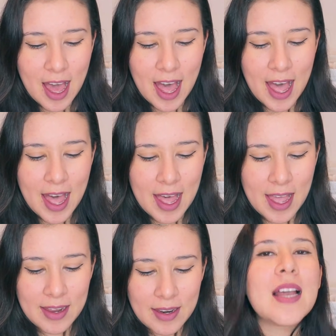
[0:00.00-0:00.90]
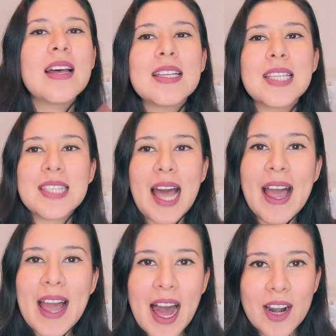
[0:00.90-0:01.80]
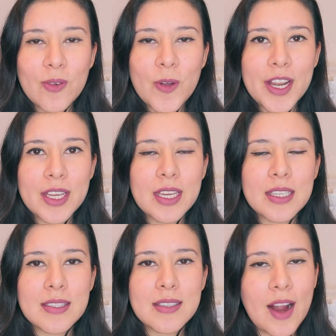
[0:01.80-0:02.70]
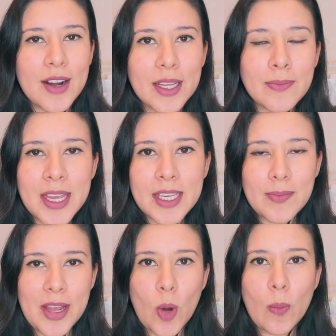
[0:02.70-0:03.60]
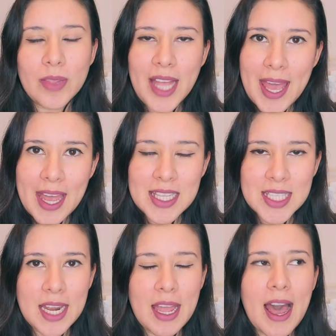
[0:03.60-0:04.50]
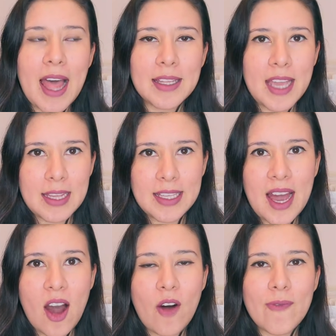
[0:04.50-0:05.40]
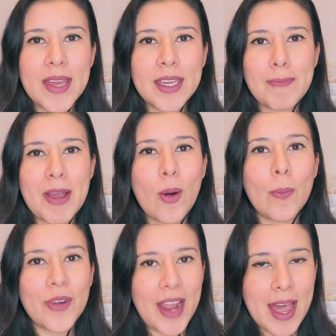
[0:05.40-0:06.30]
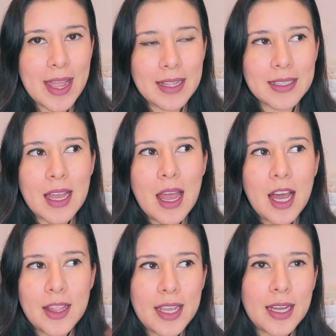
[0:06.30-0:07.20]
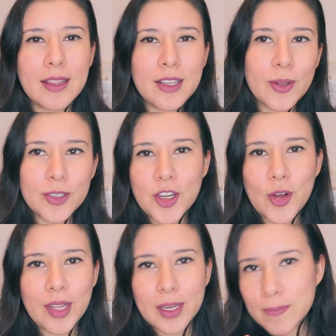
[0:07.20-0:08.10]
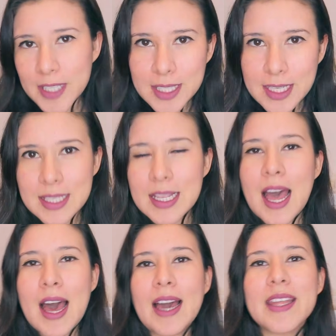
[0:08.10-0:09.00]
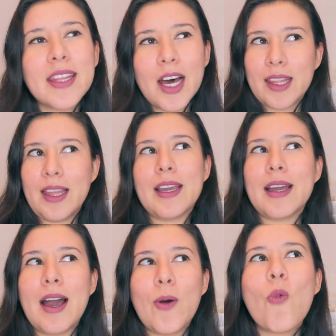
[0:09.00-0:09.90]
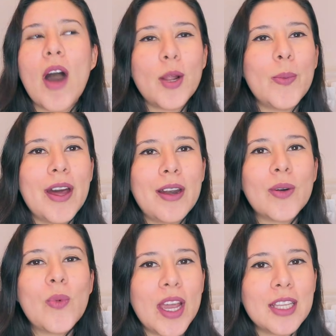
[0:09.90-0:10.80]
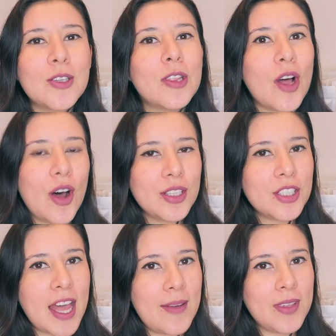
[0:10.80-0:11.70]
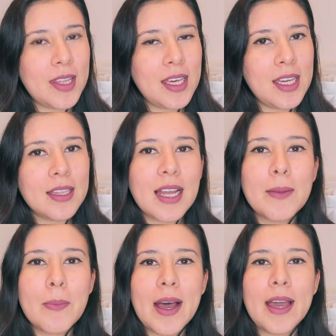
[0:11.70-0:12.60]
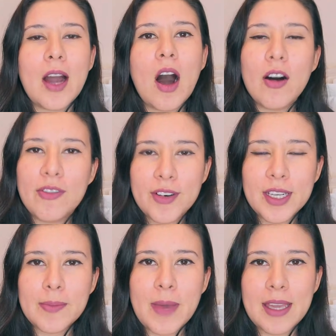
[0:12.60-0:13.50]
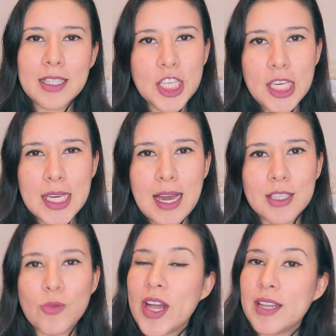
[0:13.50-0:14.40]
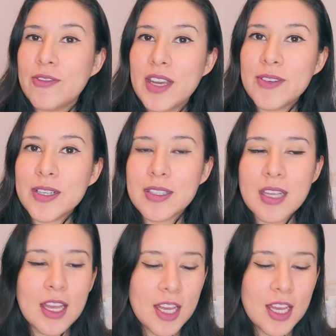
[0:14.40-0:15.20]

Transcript: And since I had already started making my own blends, and I had the idea of making my own brand, like a little, you know, like business, I thought like, what a better way to launch everything than by offering my tea as wedding favors.